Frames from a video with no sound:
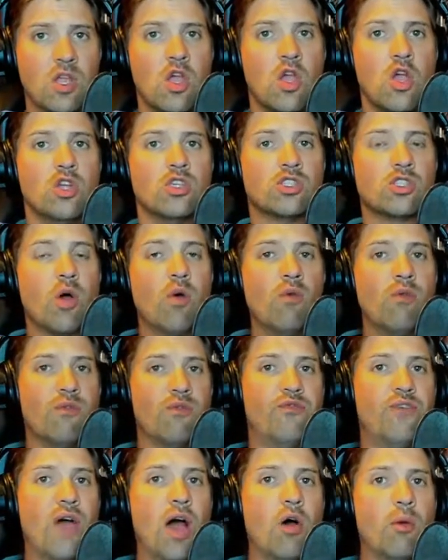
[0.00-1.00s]
So,
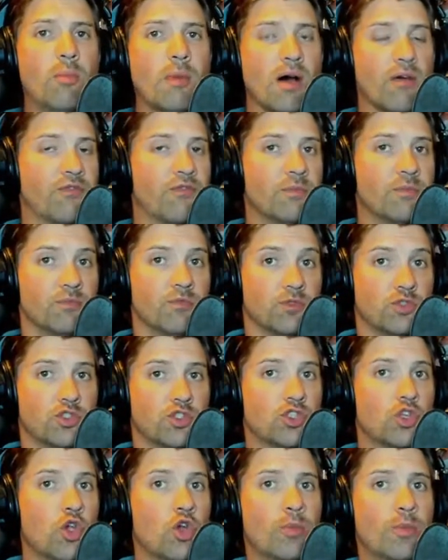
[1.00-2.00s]
Velma,
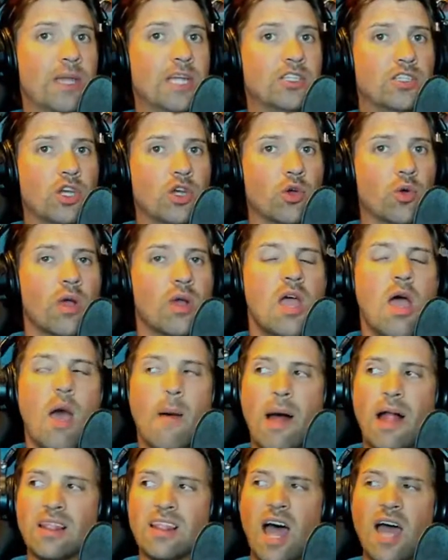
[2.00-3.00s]
Scooby-Doo.
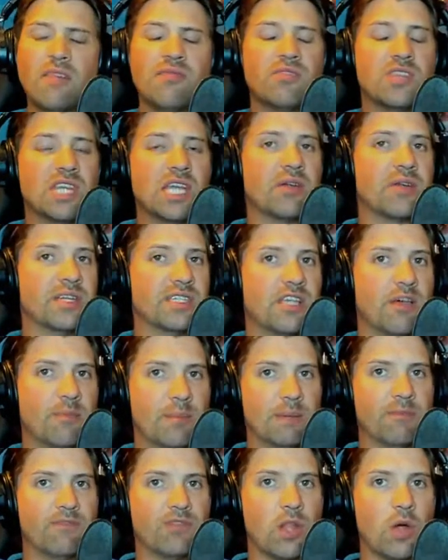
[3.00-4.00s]
A lot of theories have
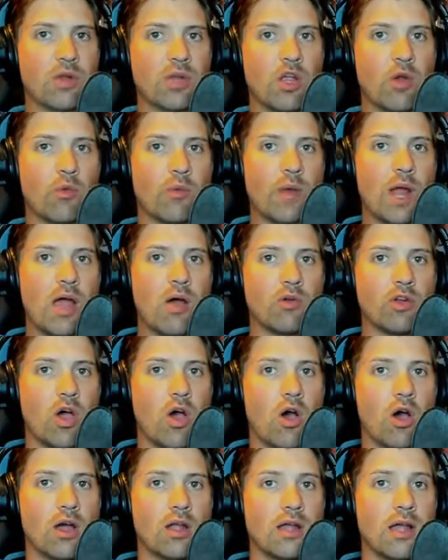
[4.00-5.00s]
been floating around
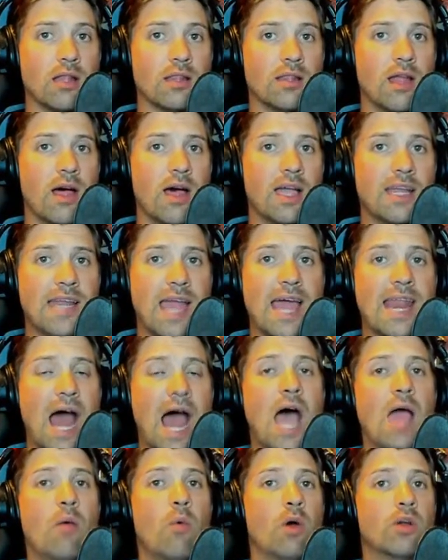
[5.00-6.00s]
online, and
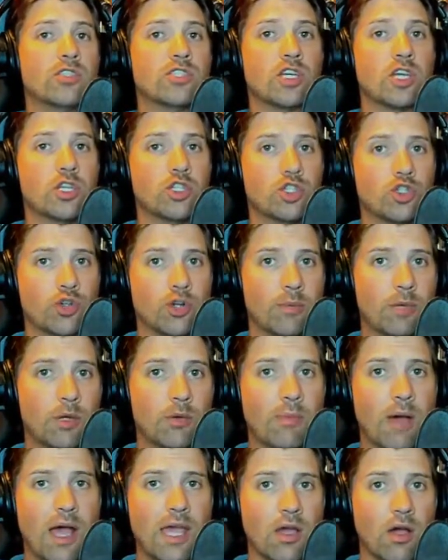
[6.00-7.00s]
I want to contribute
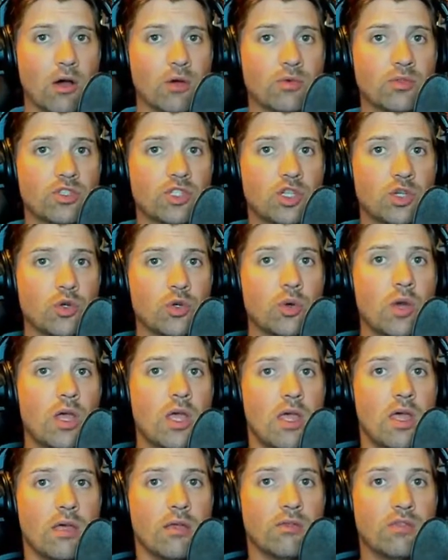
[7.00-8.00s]
my own to
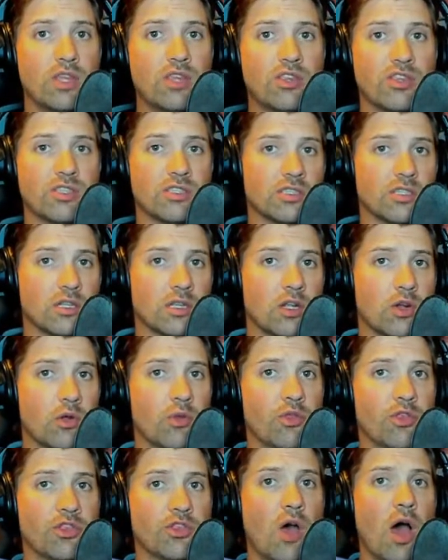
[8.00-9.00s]
this little
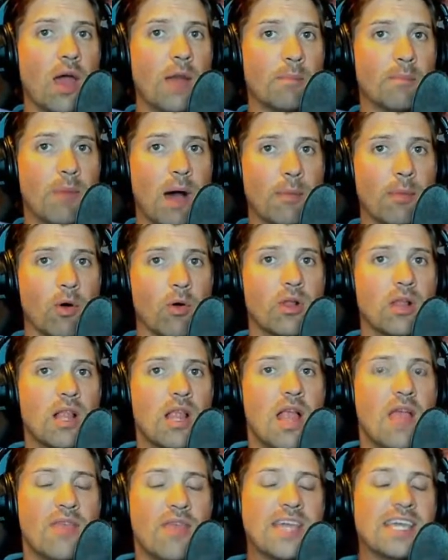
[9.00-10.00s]
thought bubble.
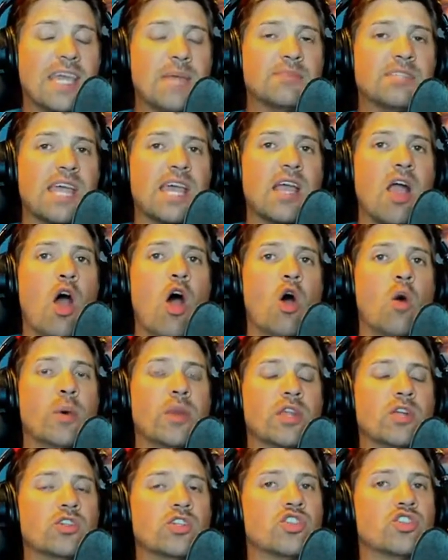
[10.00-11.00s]
They keep saying, oh, well,
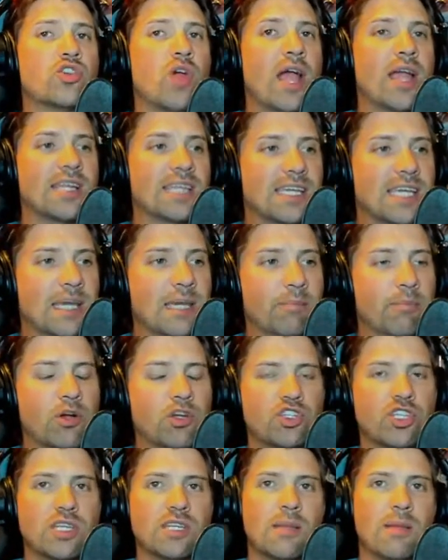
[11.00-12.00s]
they're just trying to keep
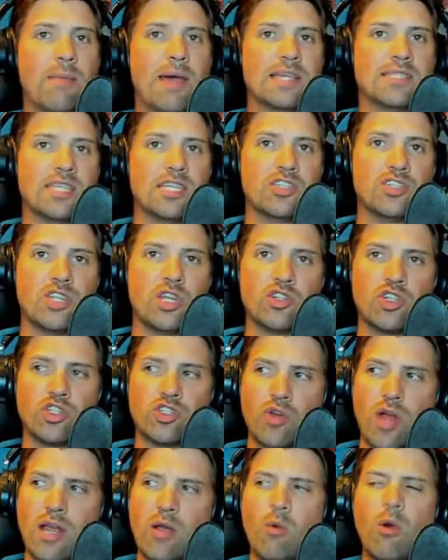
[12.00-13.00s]
pushing the message. They're just
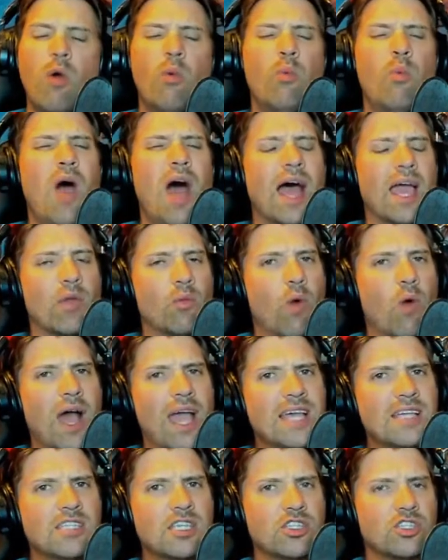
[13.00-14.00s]
trying. Well, why? Why
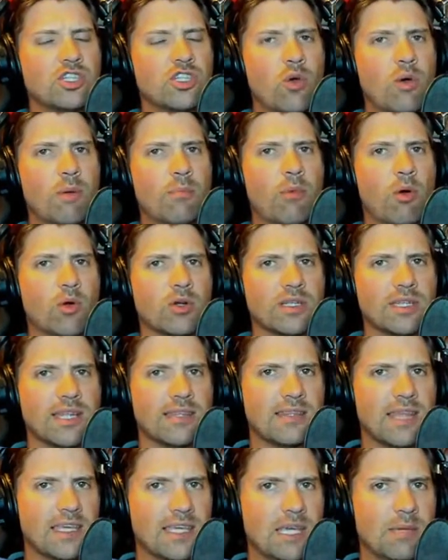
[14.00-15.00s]
is it so important
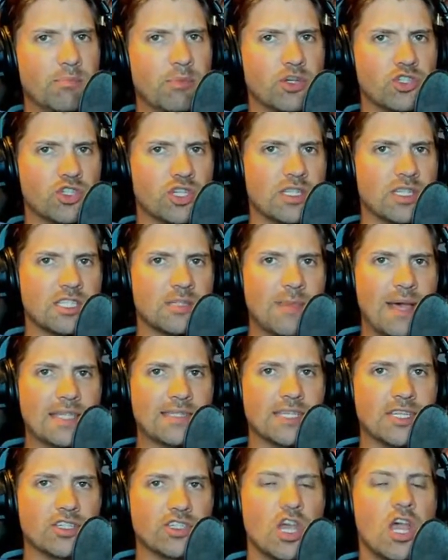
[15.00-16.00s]
that they keep pushing this
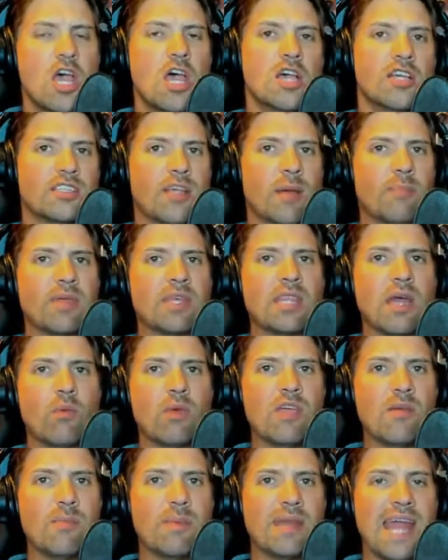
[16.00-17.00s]
message? Something that
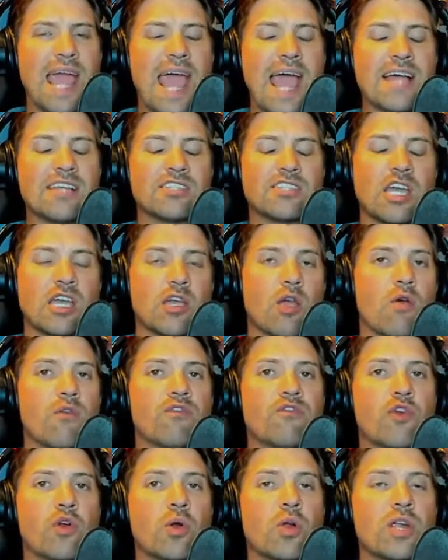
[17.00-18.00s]
we have been asking
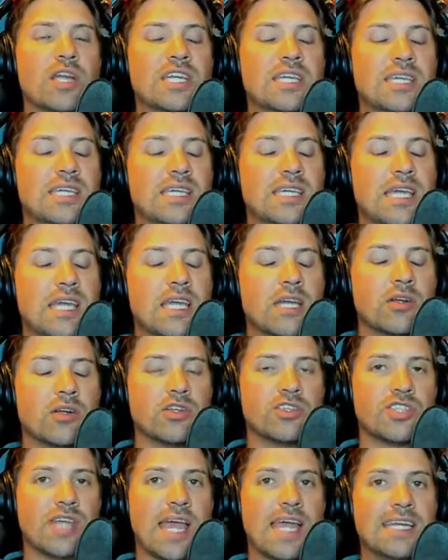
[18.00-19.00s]
for
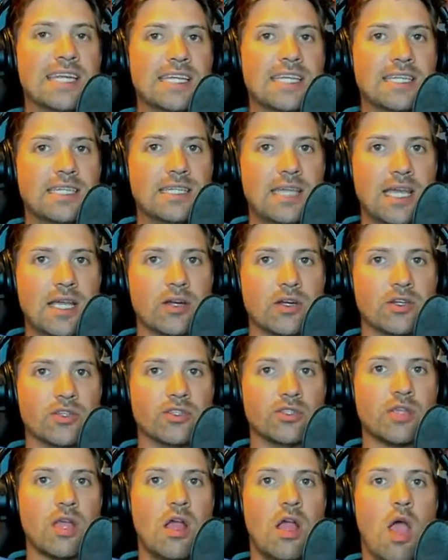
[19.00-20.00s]
years and
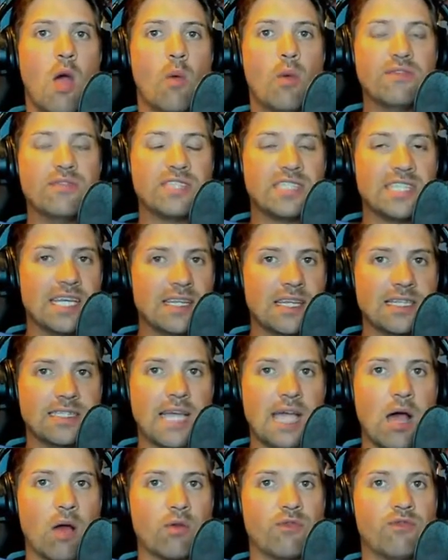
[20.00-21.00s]
years. We've seen the
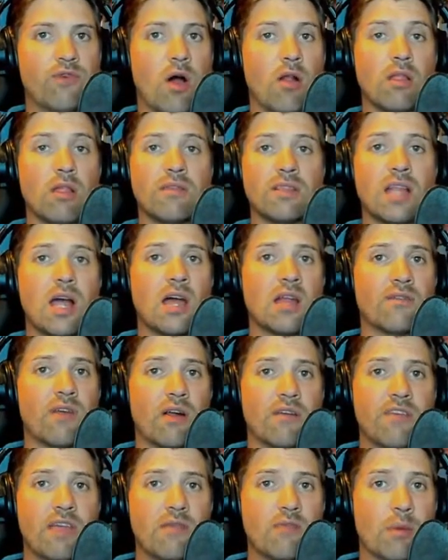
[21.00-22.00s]
downfall of a lot of our
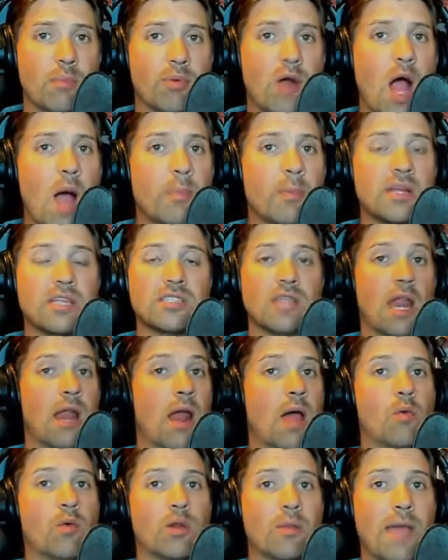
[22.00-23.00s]
favorite properties, and
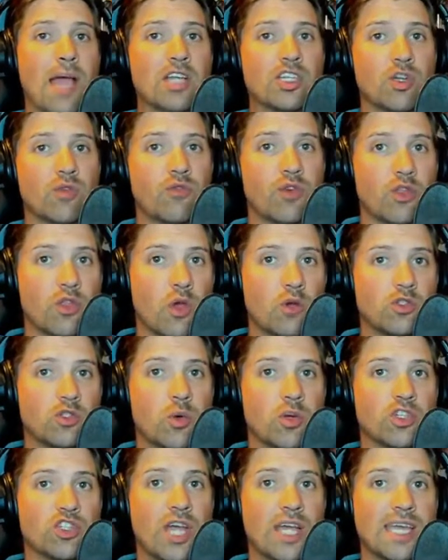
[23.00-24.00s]
I would imagine for those who
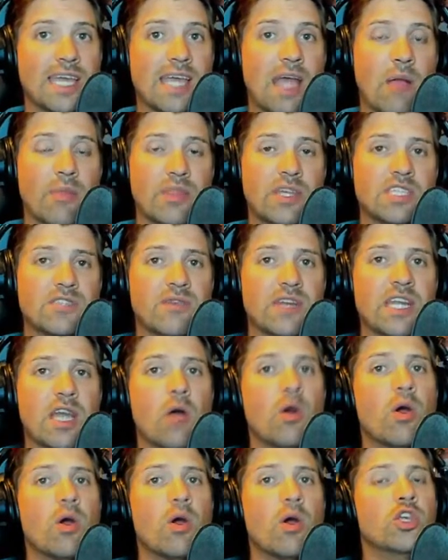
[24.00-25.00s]
are checking out this
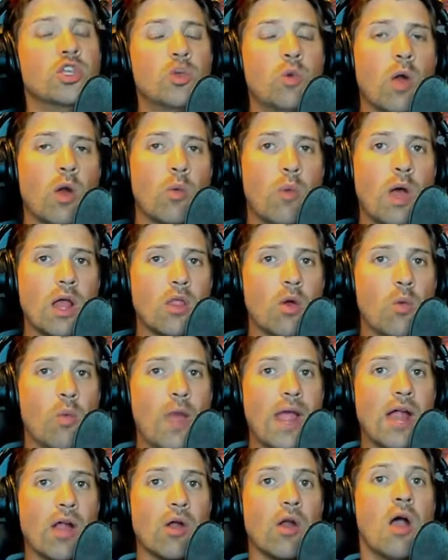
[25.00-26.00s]
video, you are well
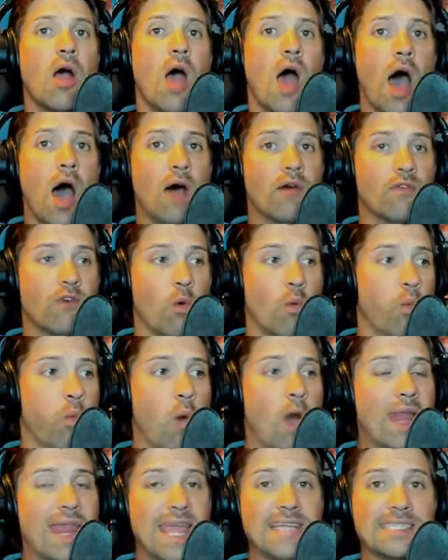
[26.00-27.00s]
aware of
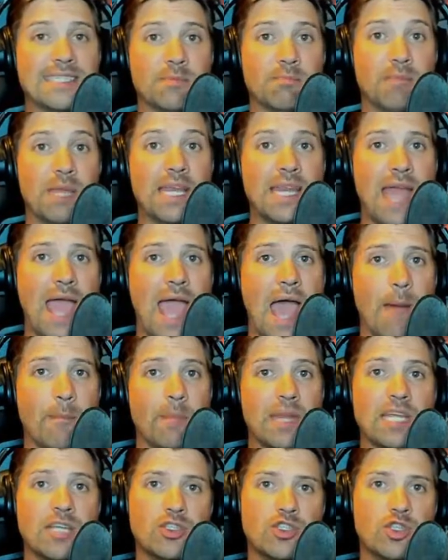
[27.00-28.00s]
what has been
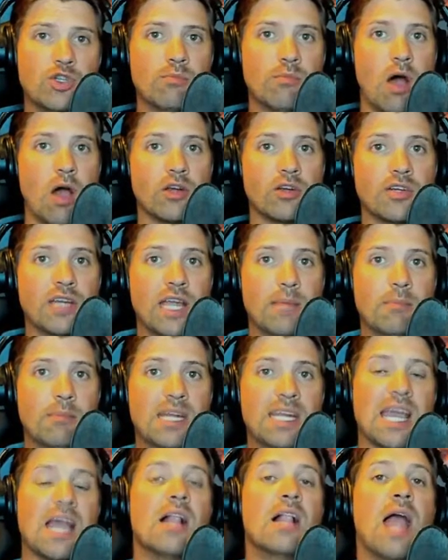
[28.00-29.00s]
happening to modern day
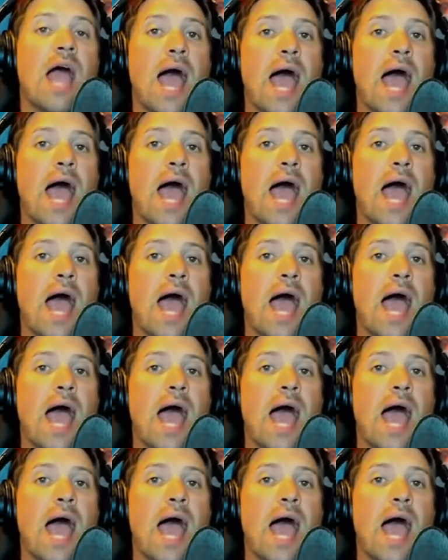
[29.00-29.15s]
media.